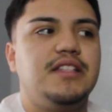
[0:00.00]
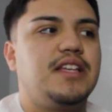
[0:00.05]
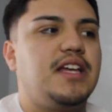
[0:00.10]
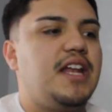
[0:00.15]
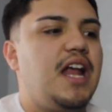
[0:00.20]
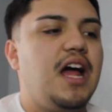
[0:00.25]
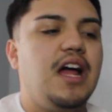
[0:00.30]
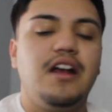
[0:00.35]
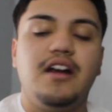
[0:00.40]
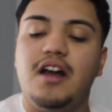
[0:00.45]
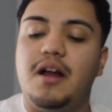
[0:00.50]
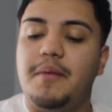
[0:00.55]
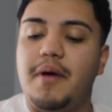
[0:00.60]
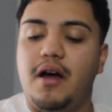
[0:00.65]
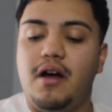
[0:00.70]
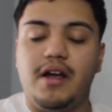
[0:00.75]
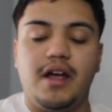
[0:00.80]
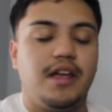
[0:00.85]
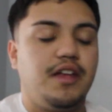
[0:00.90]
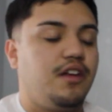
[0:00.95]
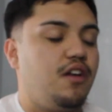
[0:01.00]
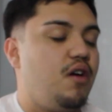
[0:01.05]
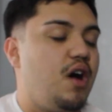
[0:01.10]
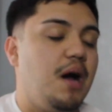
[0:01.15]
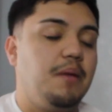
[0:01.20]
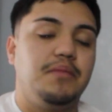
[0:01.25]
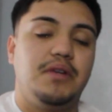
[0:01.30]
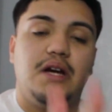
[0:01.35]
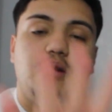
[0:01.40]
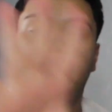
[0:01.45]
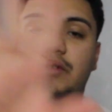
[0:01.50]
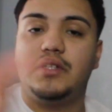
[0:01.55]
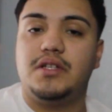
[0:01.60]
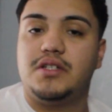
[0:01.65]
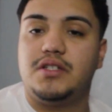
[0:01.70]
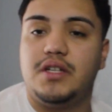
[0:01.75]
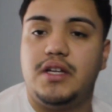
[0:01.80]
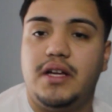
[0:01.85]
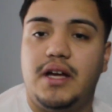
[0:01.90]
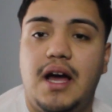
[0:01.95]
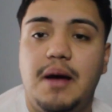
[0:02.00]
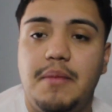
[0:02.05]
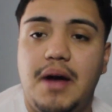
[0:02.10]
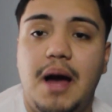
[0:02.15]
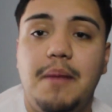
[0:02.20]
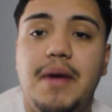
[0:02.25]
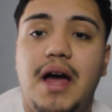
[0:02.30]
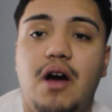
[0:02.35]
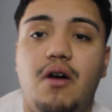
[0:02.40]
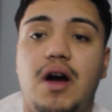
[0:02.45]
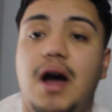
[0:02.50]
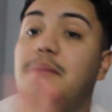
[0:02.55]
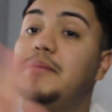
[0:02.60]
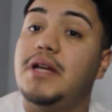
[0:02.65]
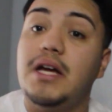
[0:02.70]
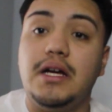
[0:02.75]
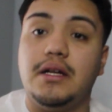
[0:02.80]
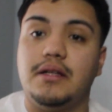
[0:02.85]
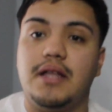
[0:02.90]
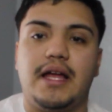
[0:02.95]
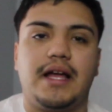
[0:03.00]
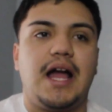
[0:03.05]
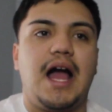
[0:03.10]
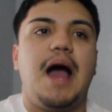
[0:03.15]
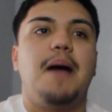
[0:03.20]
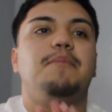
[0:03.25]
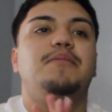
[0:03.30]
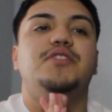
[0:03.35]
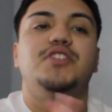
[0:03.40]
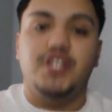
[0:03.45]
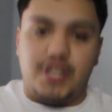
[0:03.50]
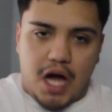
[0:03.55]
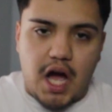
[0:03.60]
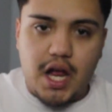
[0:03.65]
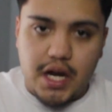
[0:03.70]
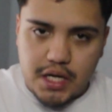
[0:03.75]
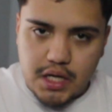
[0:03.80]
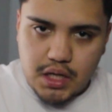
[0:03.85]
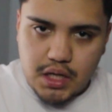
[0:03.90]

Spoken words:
And out here I'm like, okay, you know, I'm done with this shit. I'm out. I'm done. Like, I'm done.